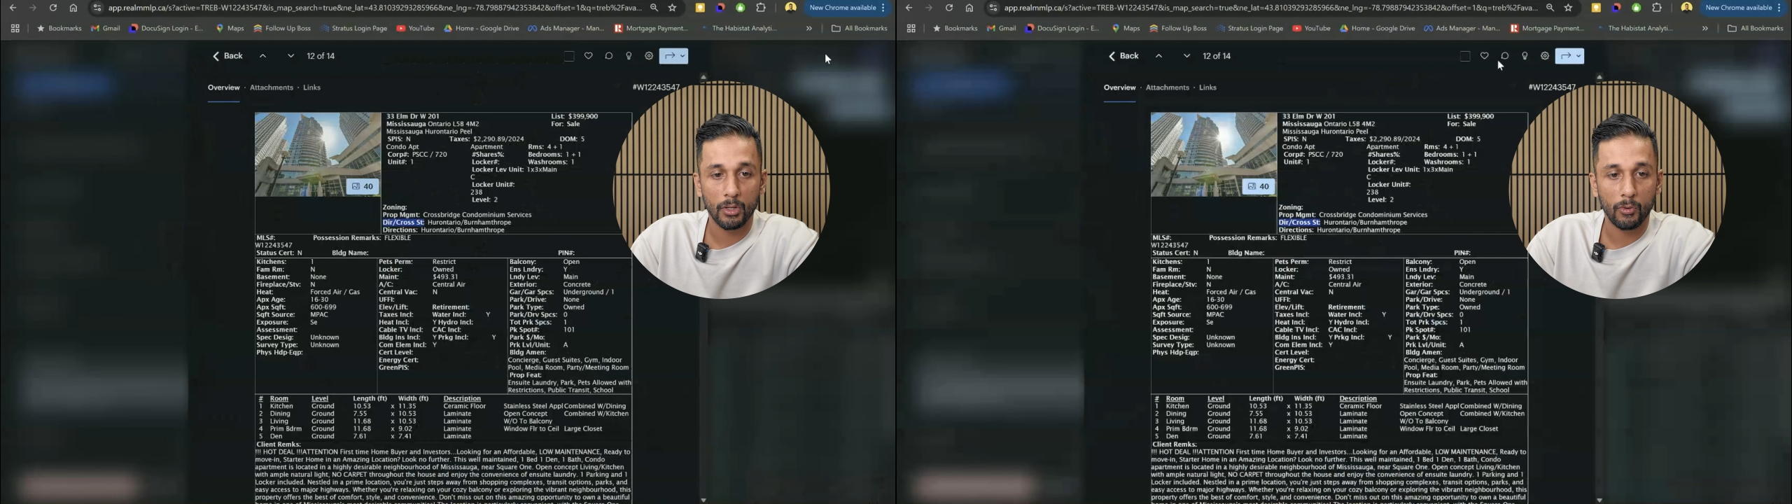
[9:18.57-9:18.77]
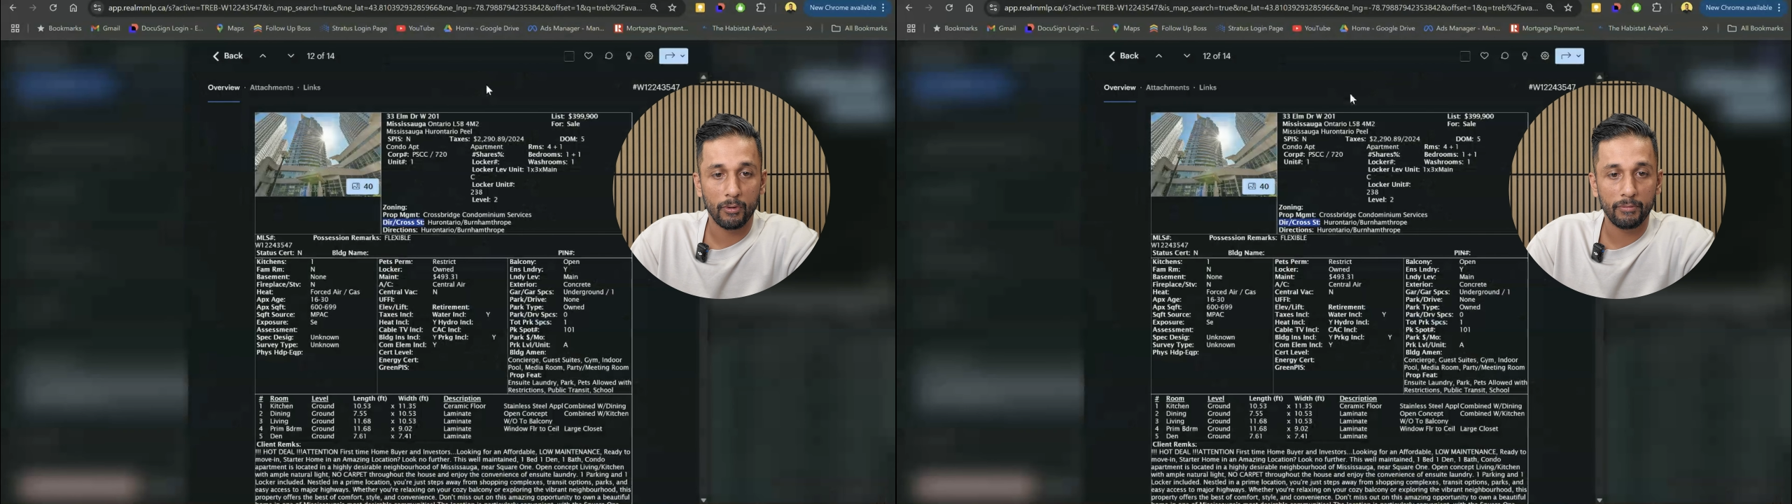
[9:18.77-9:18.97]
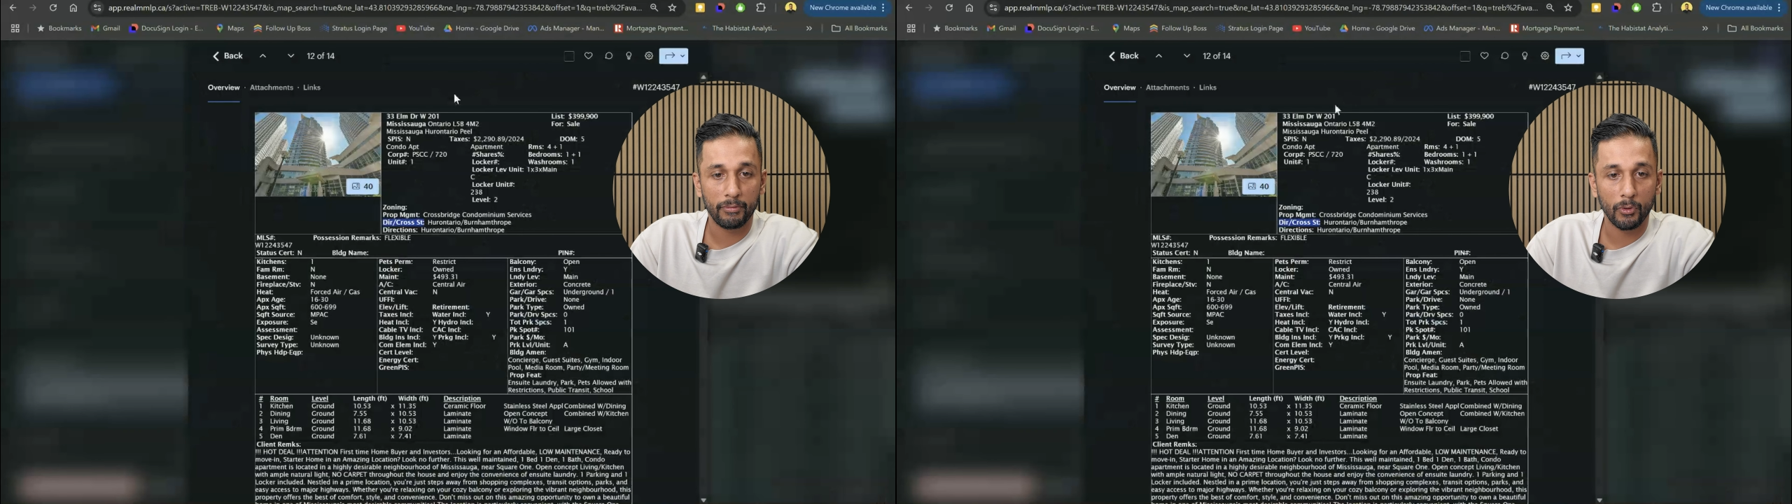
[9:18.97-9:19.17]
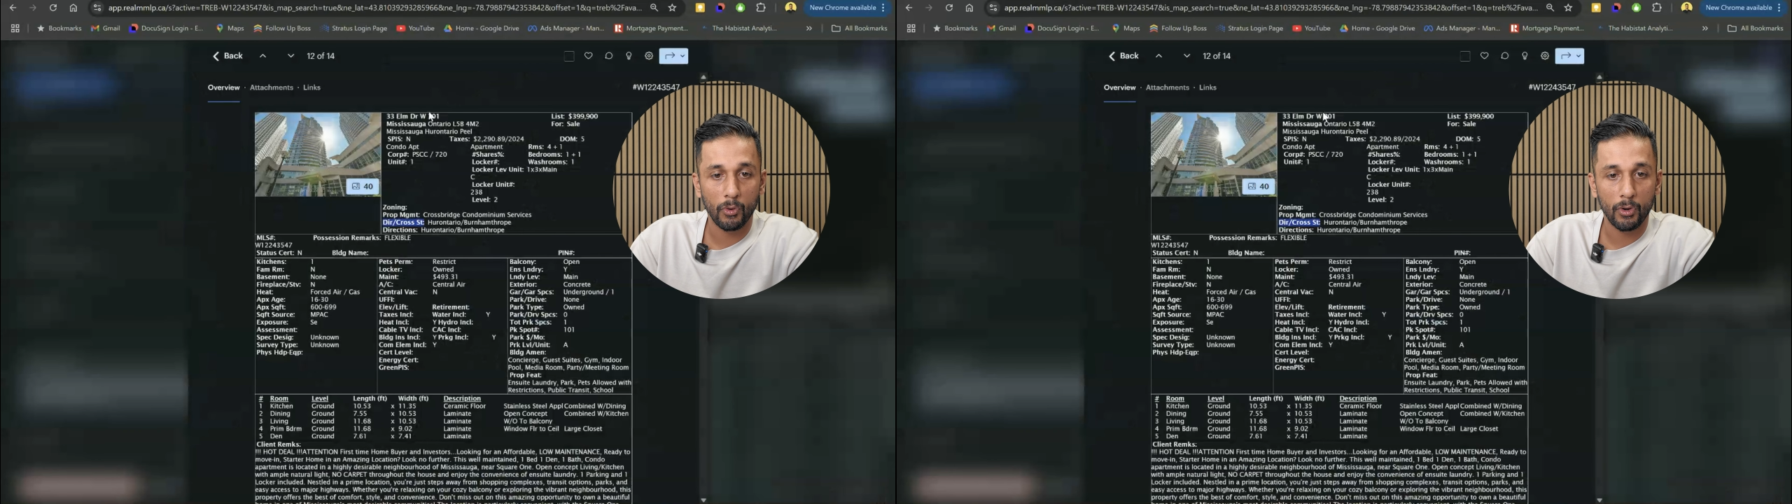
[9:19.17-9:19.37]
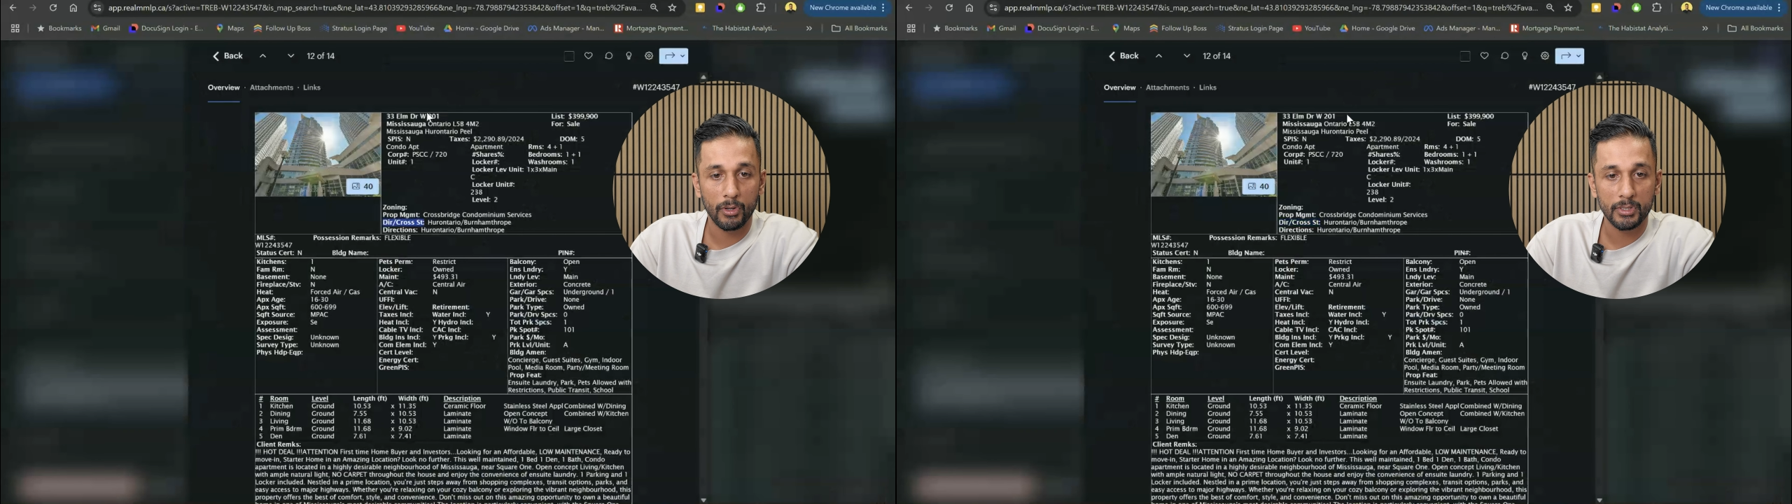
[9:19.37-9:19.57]
lower
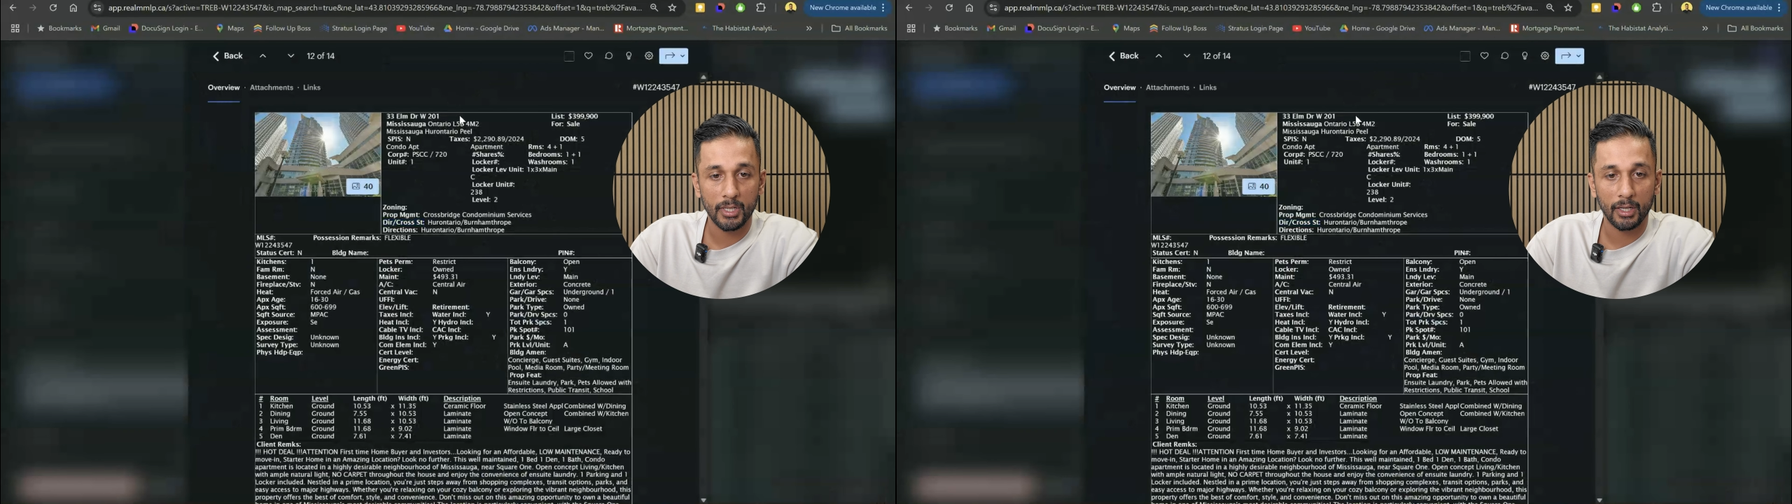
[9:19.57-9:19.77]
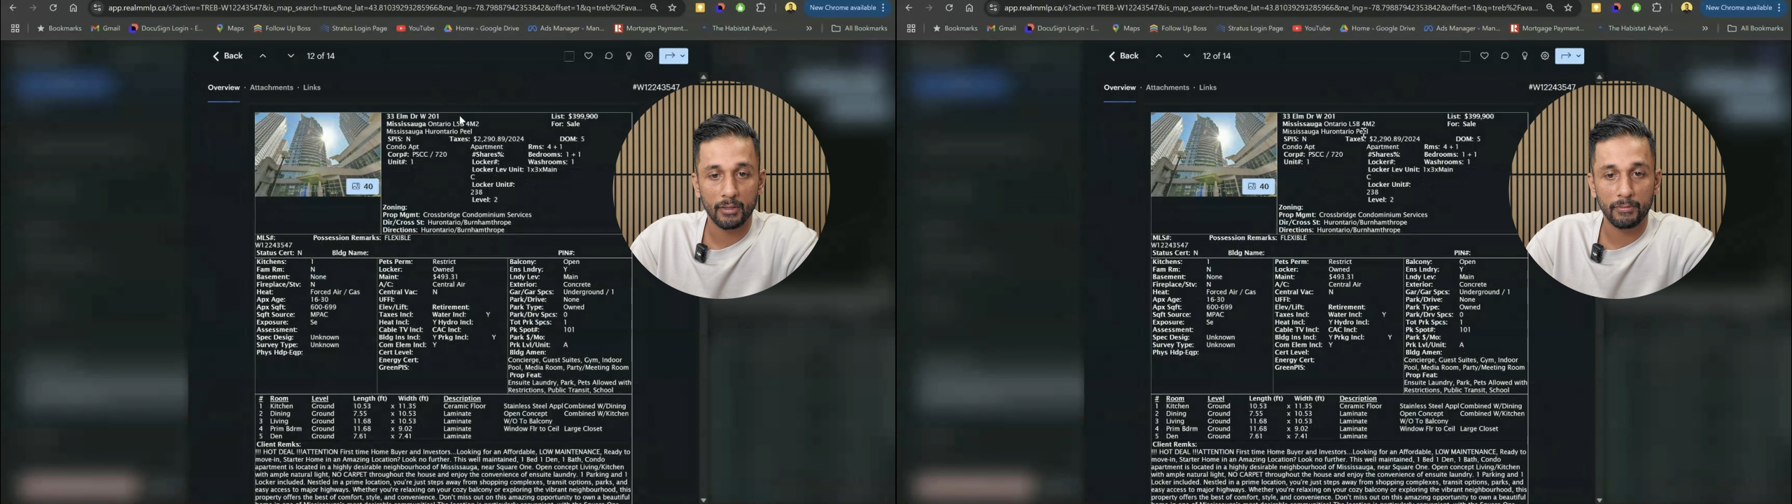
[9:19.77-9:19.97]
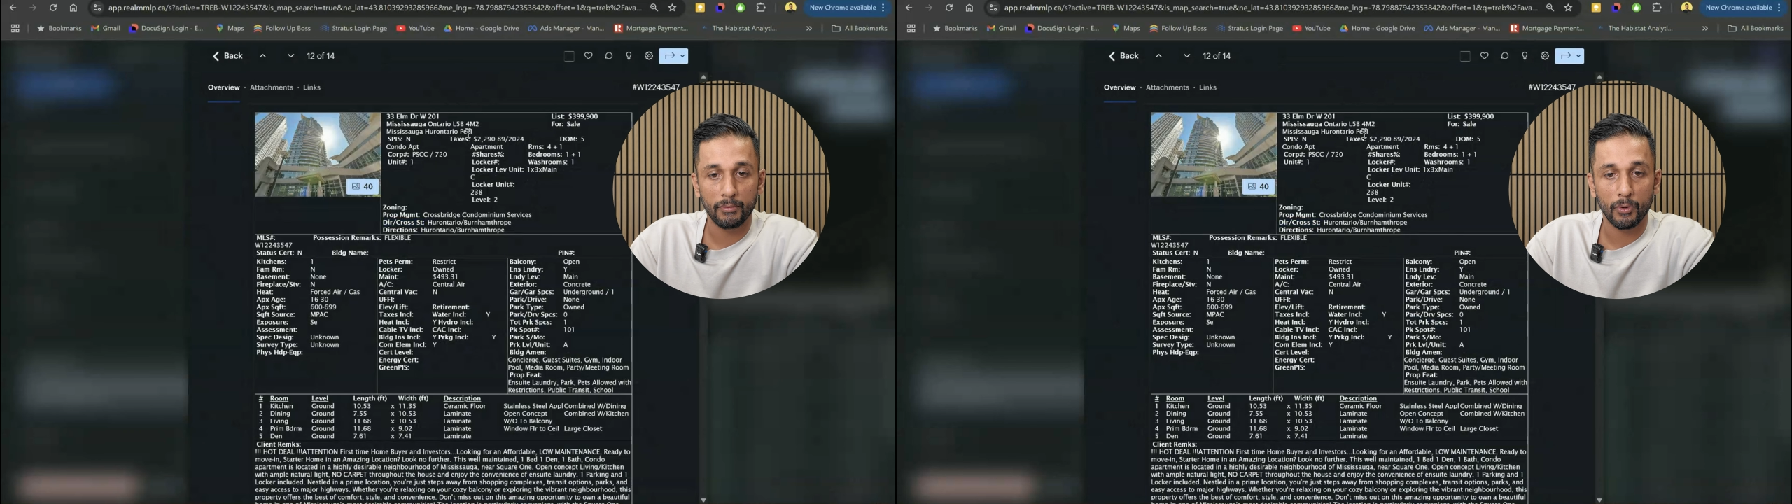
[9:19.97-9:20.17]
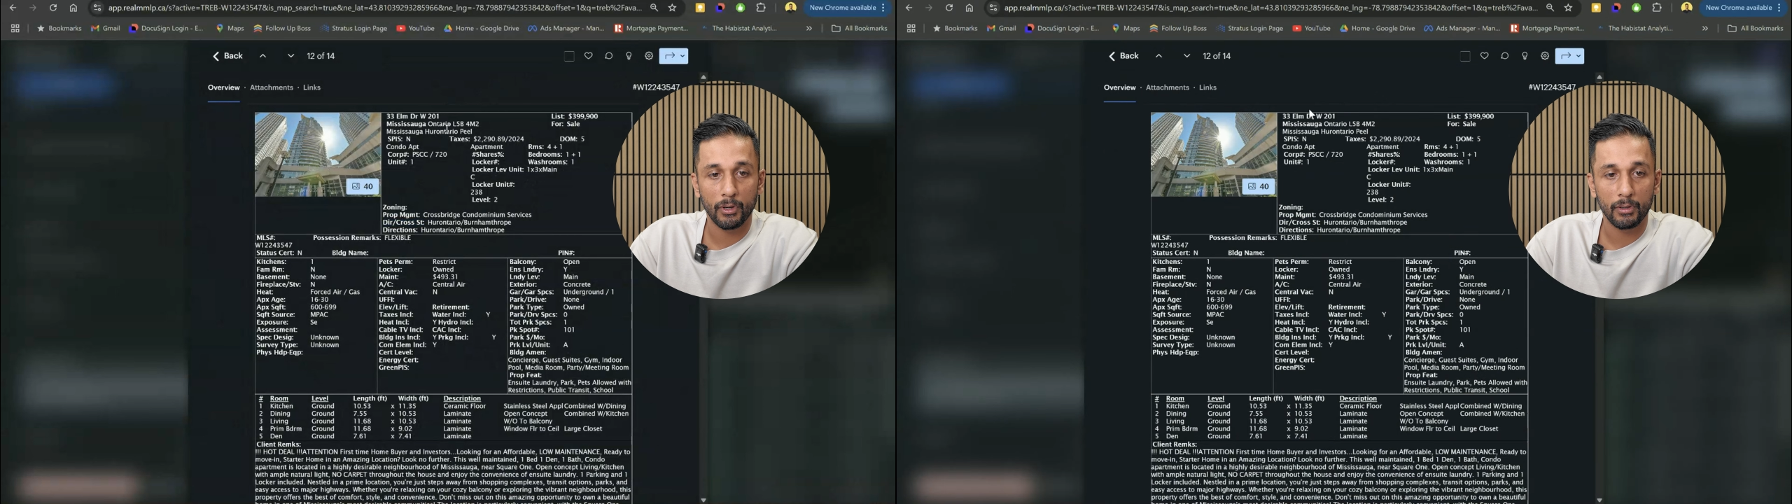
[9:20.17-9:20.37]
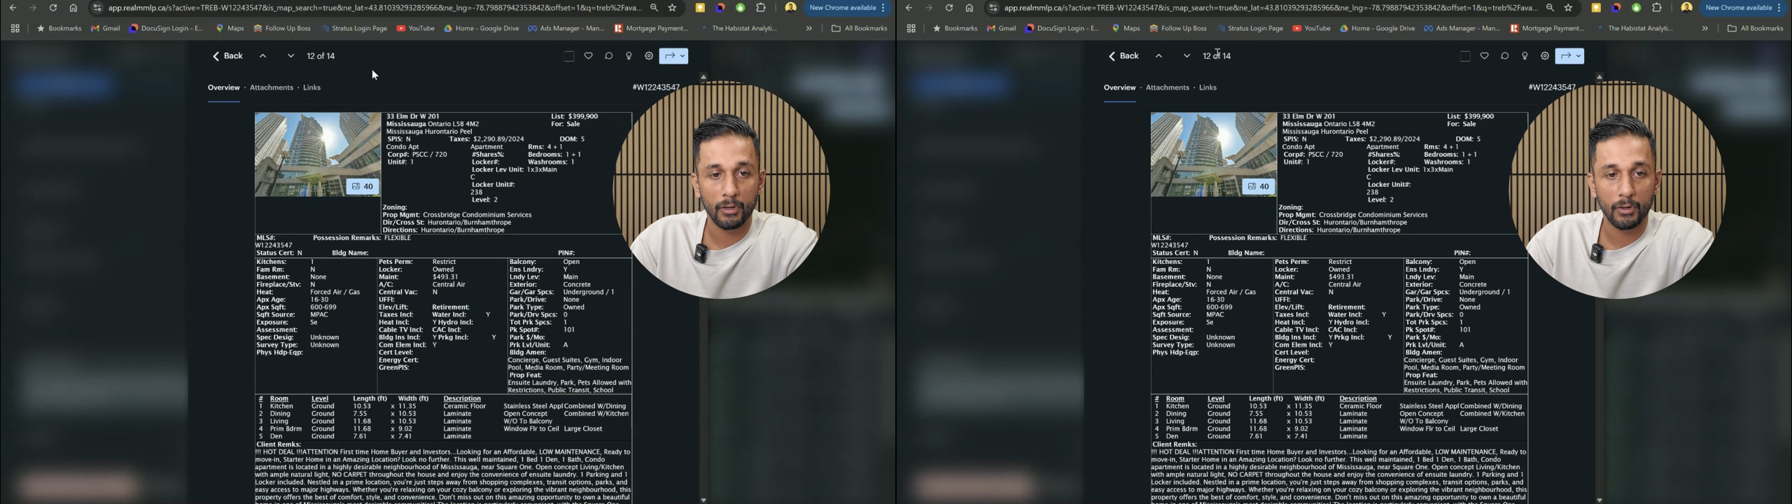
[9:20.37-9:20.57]
floor, second floor.